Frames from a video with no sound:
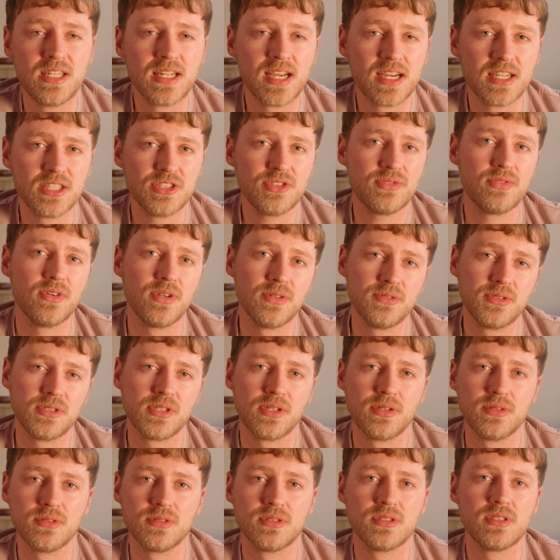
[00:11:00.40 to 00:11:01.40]
nice
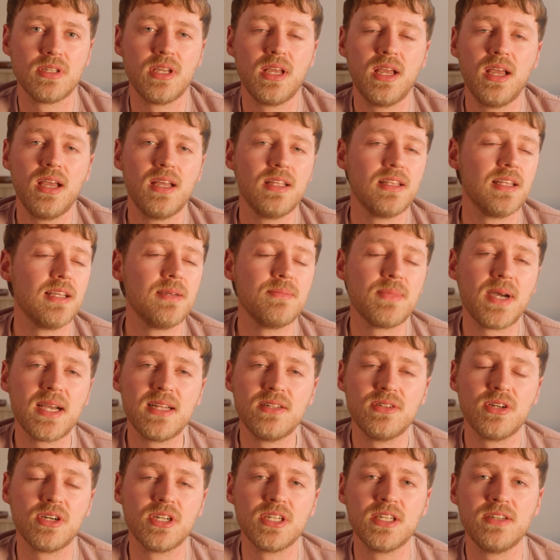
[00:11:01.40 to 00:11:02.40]
photos. They might
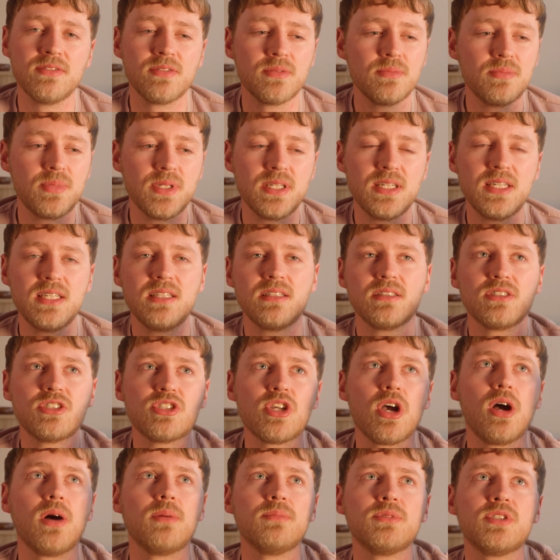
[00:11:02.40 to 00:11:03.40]
not even be
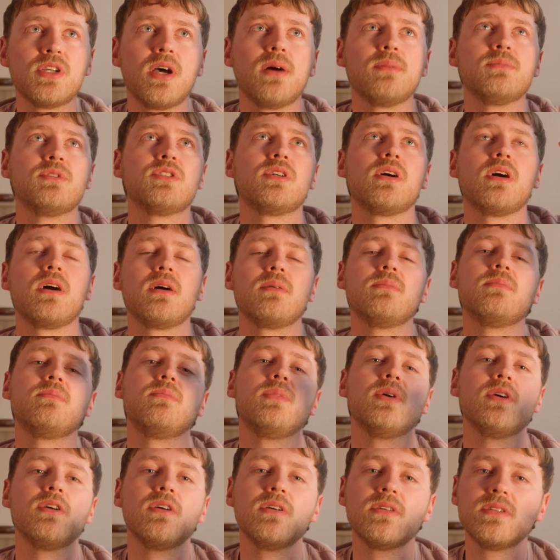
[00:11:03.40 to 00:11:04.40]
top,
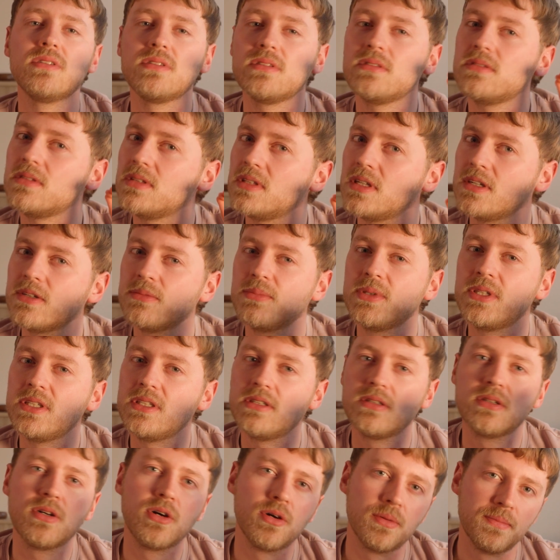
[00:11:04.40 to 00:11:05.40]
but they'll be
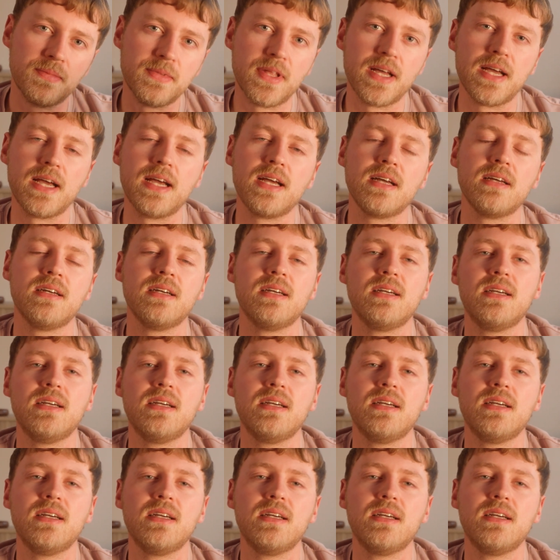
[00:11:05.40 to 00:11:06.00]
up there.